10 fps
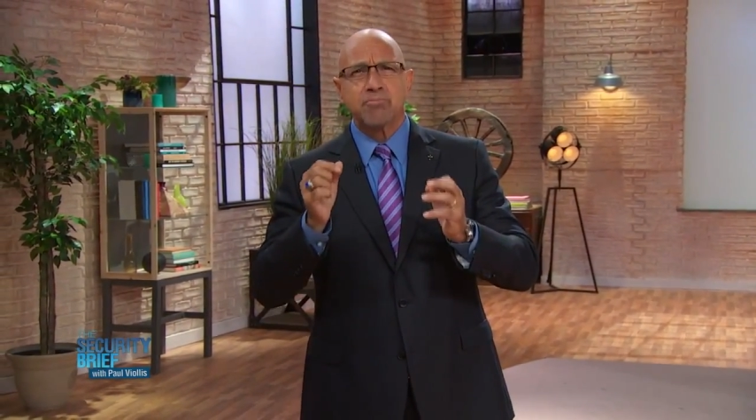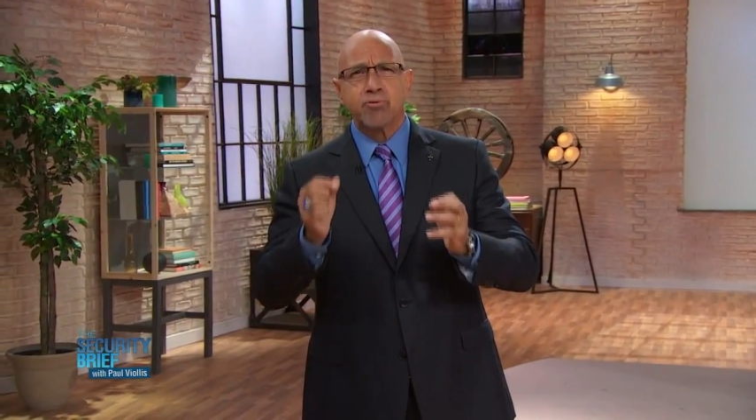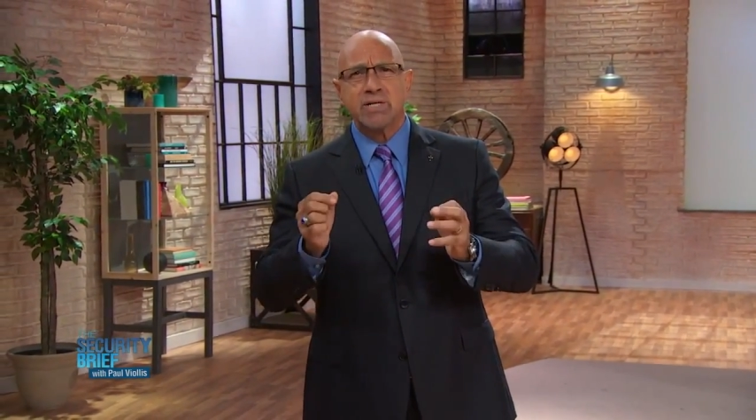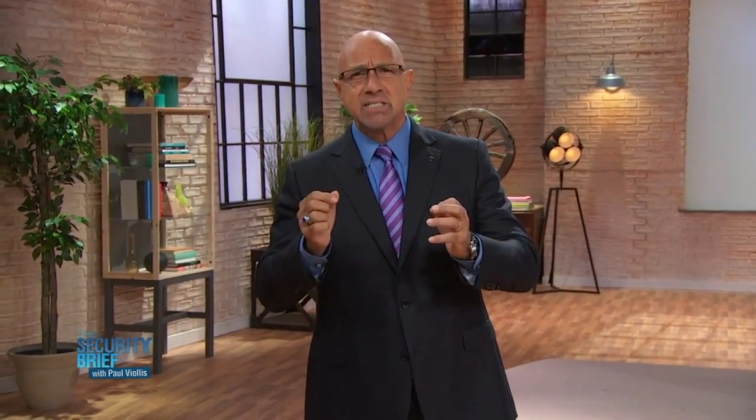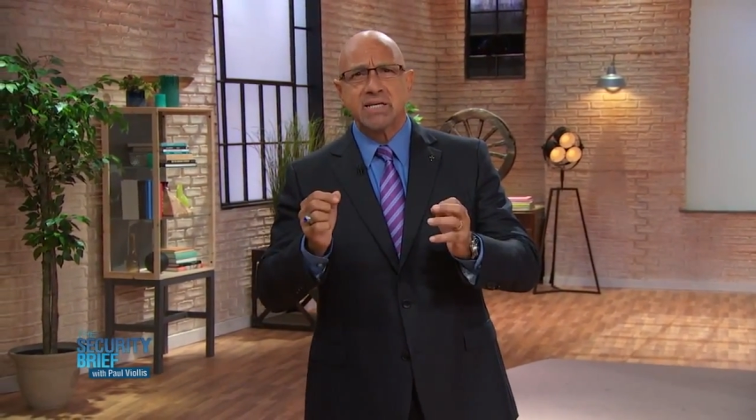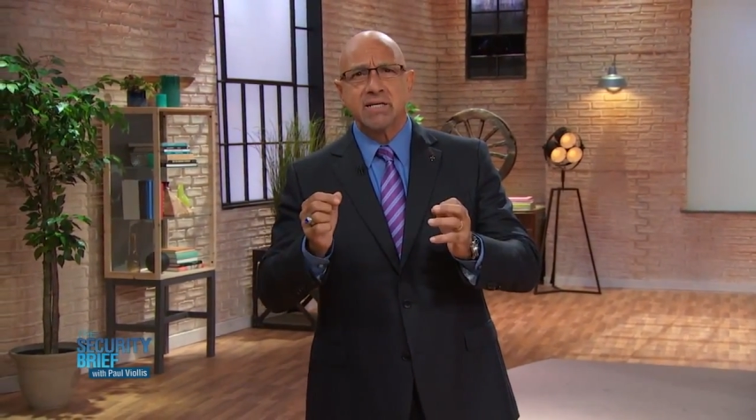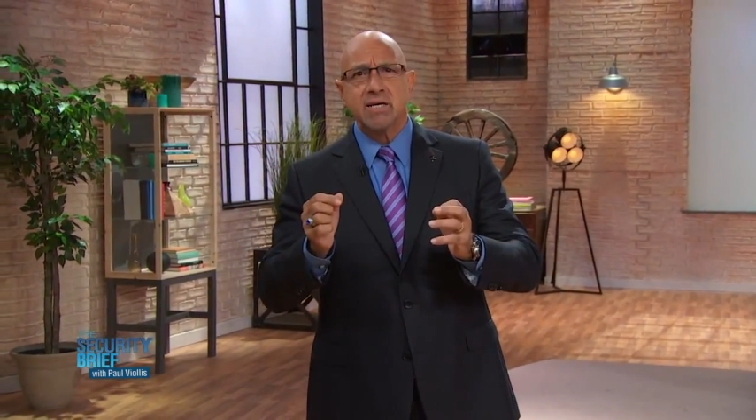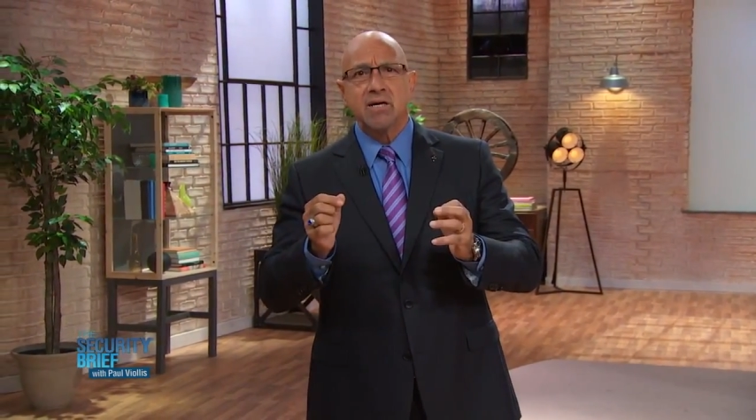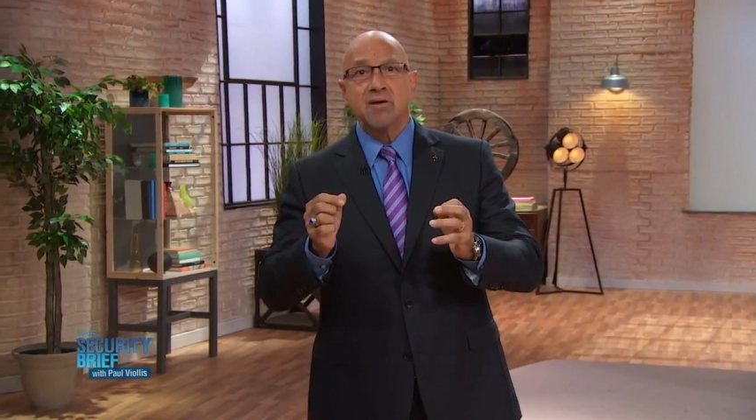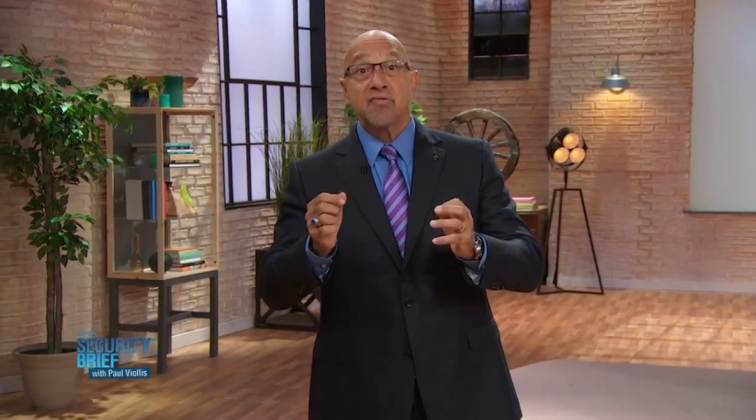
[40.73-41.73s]
prison
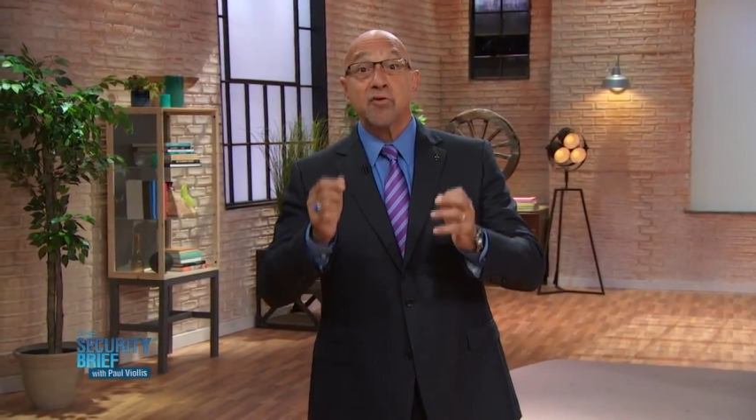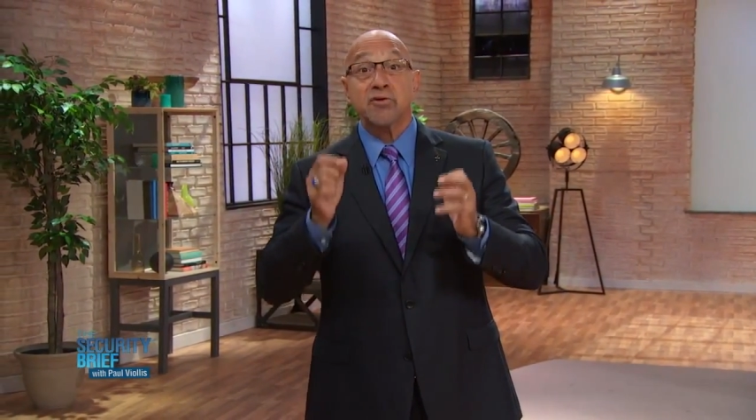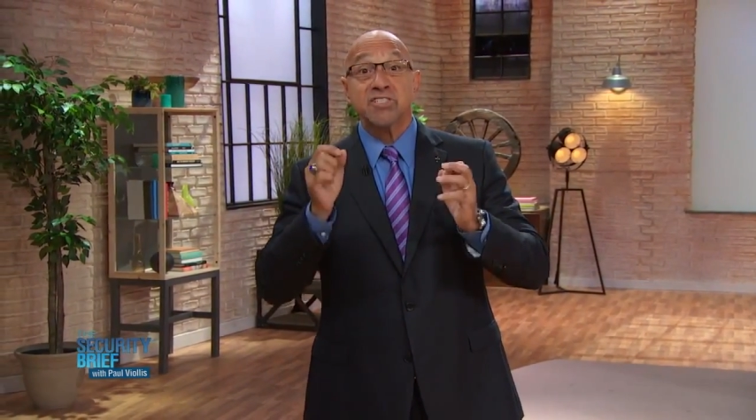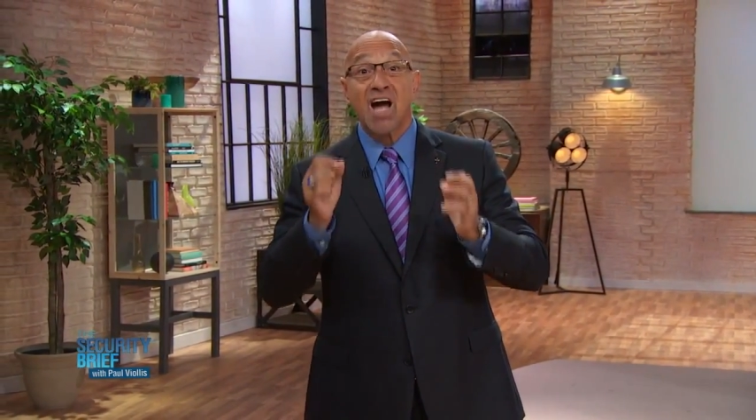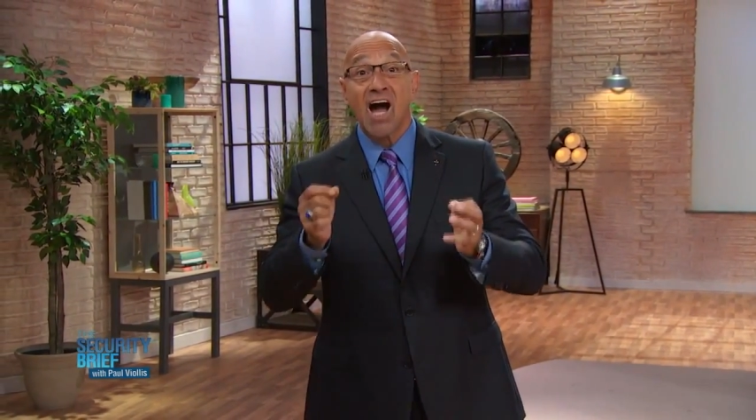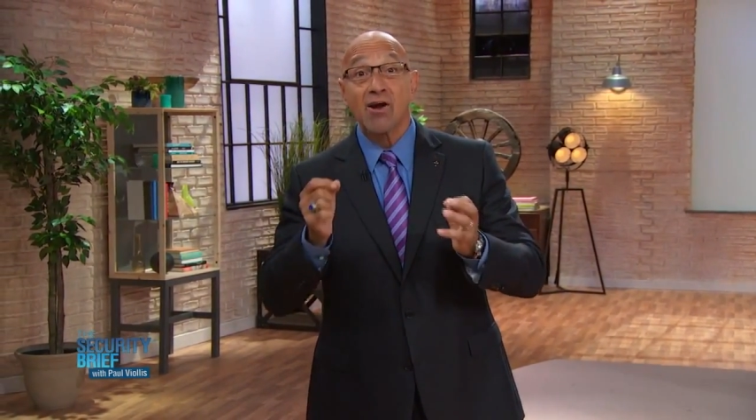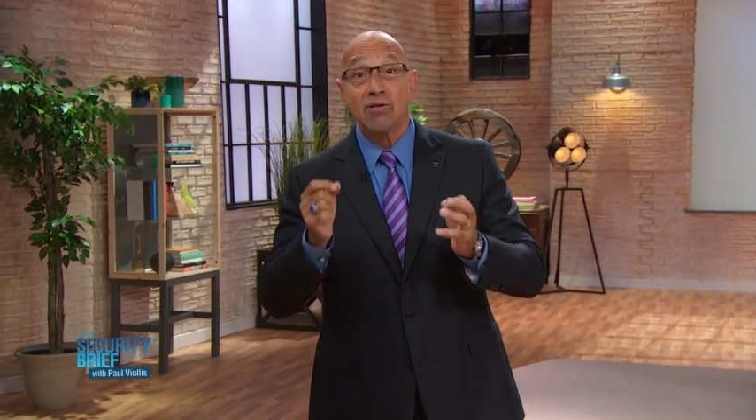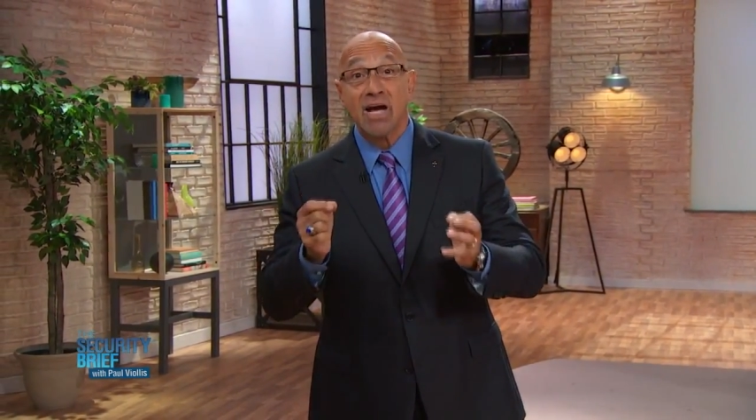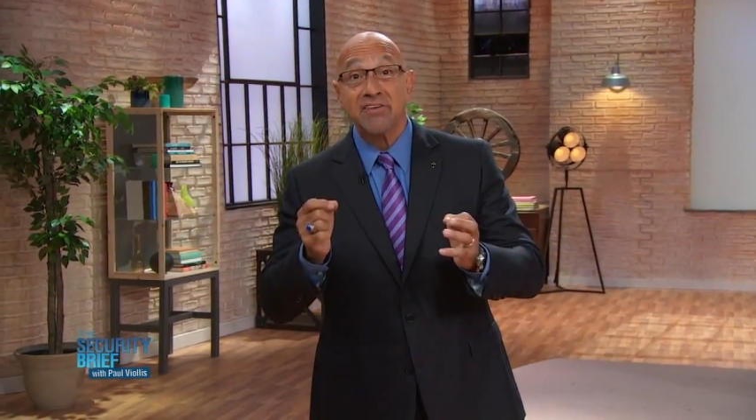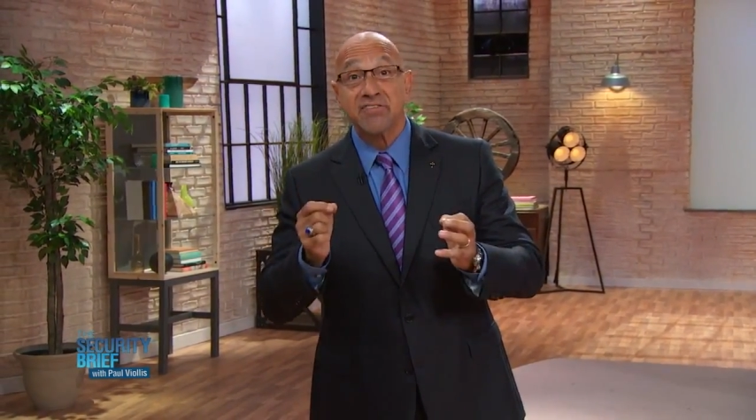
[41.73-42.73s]
for an
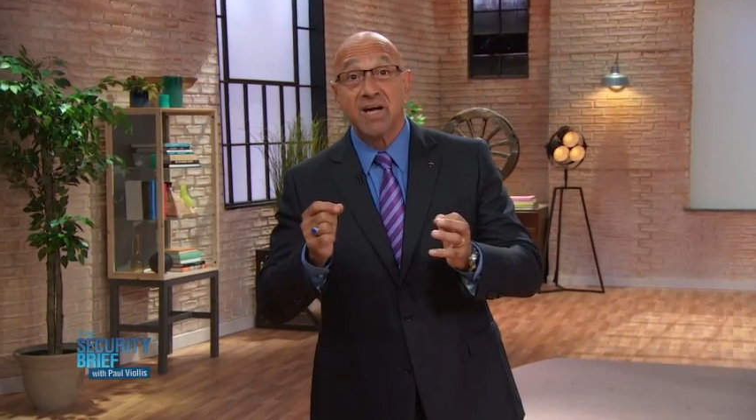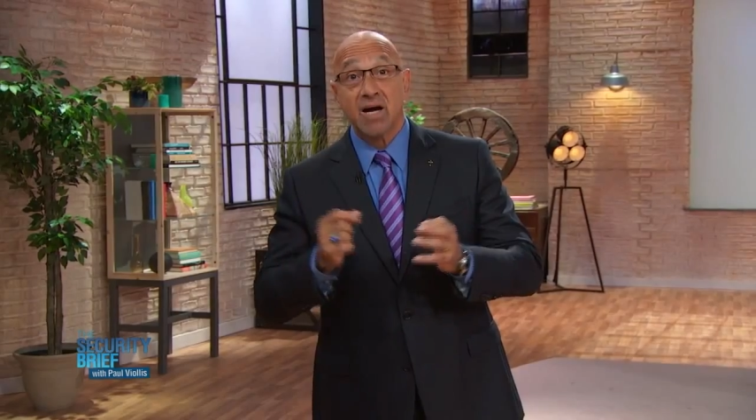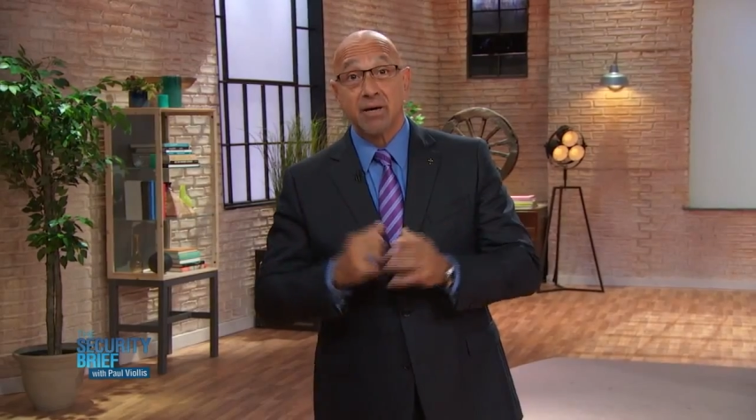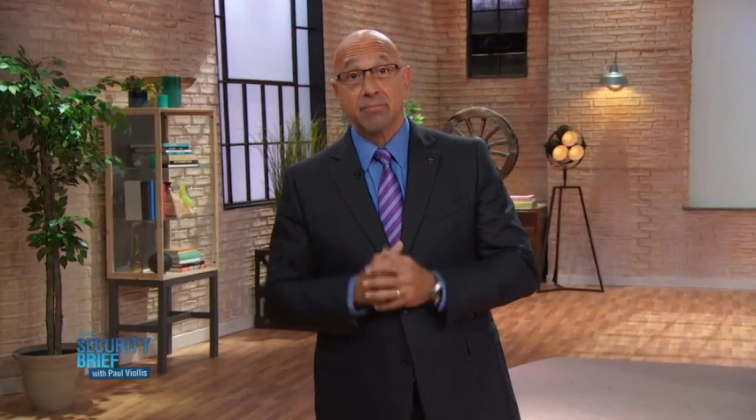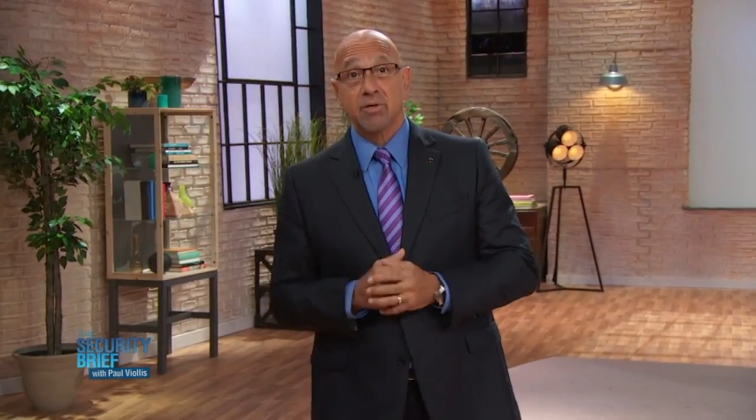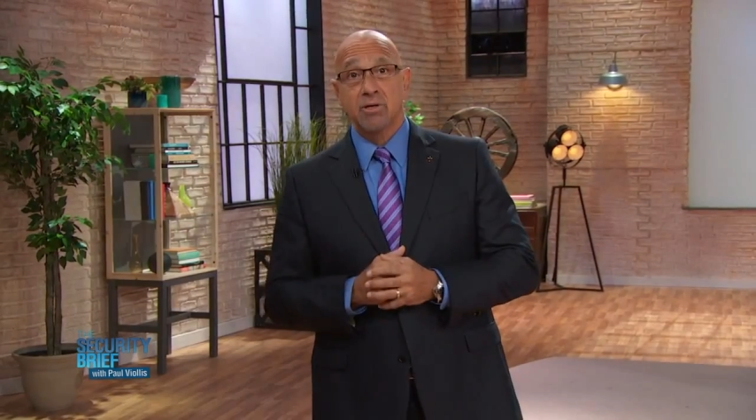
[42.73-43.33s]
entire lifetime.